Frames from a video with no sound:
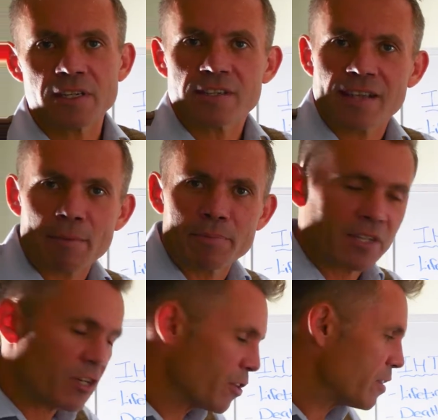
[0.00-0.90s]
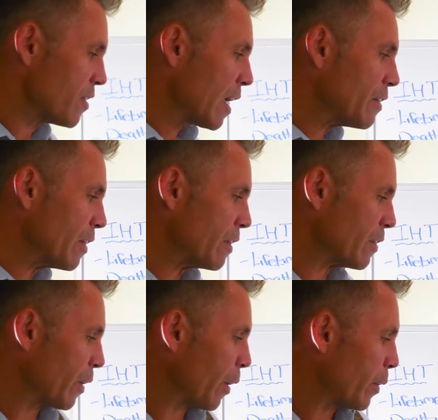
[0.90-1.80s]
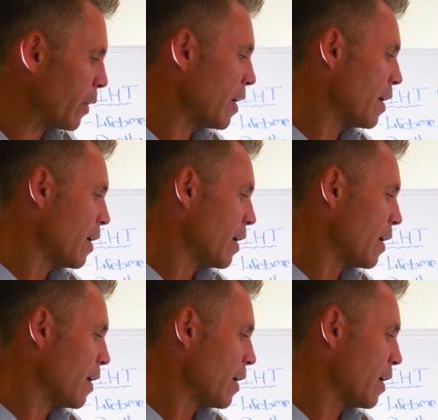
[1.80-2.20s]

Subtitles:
into that position 6 years ago,